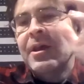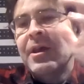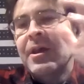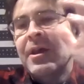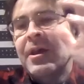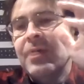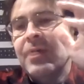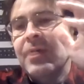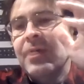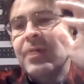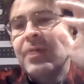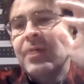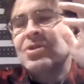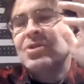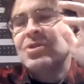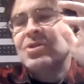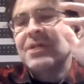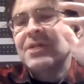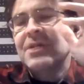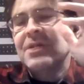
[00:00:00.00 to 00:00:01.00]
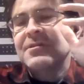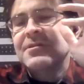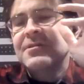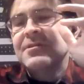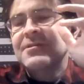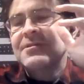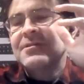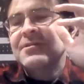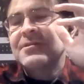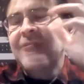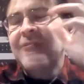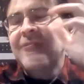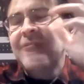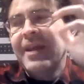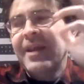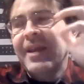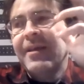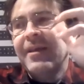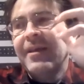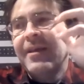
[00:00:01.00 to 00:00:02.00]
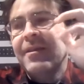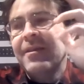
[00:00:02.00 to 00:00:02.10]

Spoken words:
He was just citing